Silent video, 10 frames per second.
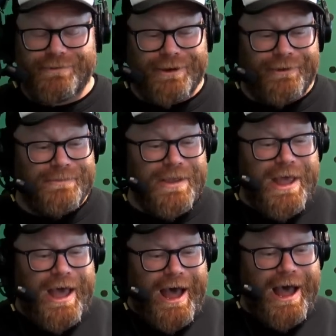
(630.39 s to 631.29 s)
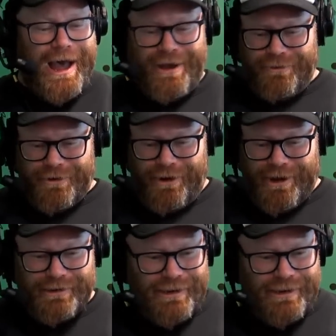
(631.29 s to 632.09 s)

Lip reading: Anyway, all right,